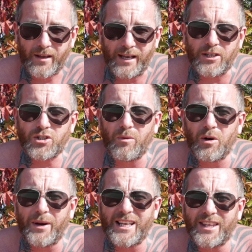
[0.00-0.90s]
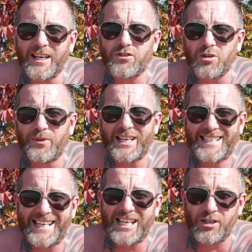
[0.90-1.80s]
Yeah, so when we think of something
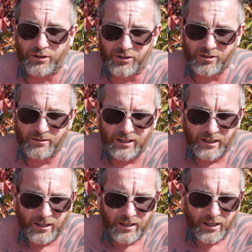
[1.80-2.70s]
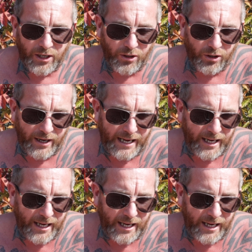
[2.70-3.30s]
dangerous, you know,